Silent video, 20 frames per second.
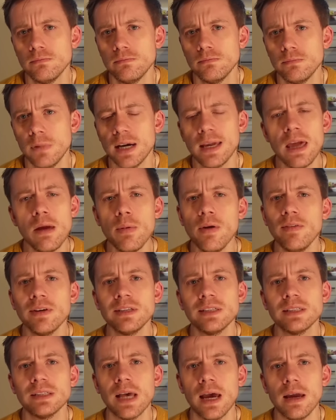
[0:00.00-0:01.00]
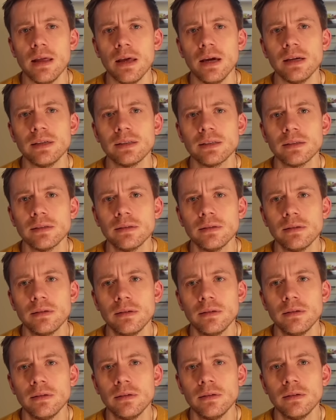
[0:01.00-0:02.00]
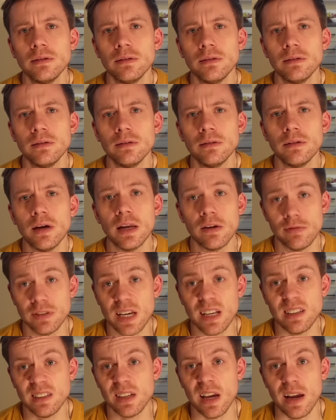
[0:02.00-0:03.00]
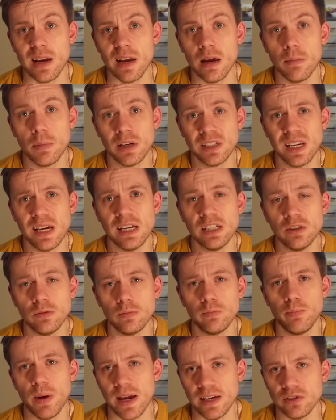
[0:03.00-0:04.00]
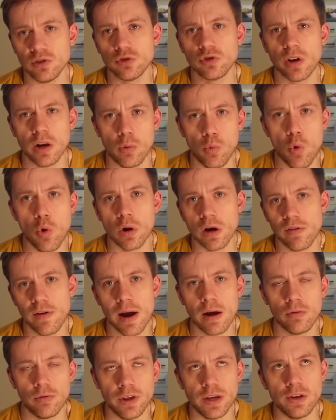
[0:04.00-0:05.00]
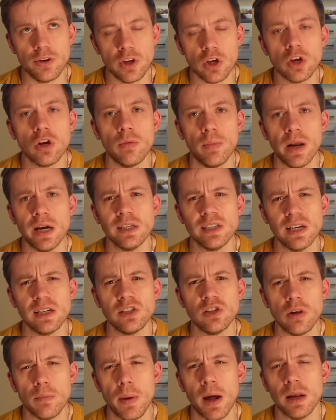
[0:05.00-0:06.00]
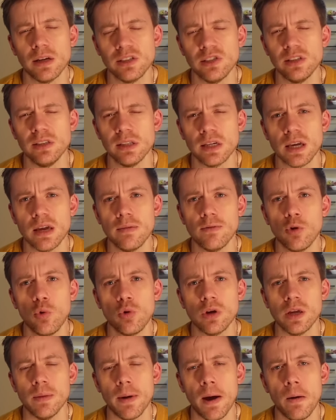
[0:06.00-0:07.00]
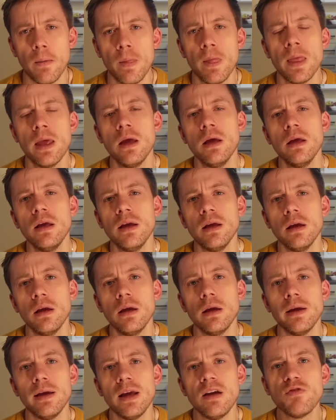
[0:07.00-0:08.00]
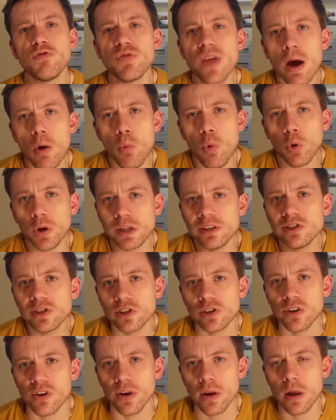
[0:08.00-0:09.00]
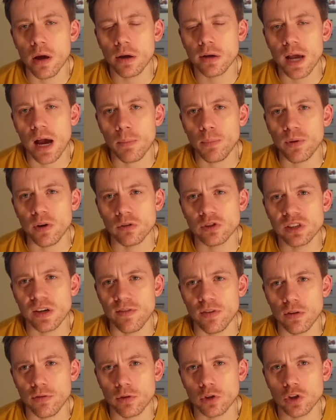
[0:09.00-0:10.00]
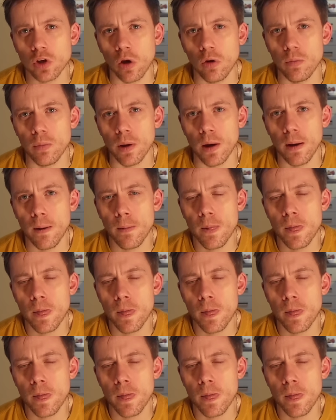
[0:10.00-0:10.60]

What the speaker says: I keep having to say this, and I resent saying it, because it is based on trying to work around the dehumanization of the Palestinians I keep talking about. If that one incident had happened on 7th of October,